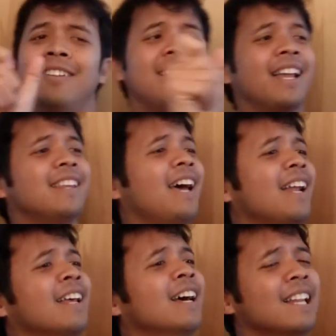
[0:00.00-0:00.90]
look at
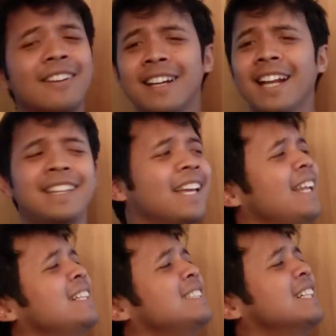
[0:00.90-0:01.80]
that
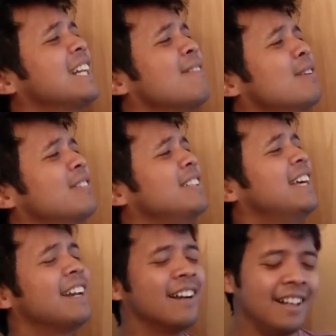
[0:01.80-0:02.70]
Instagram over
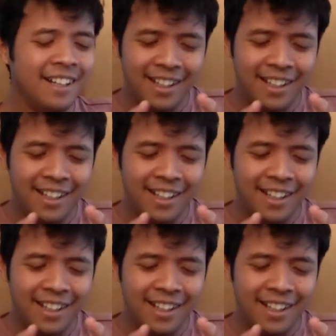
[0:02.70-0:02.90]
there.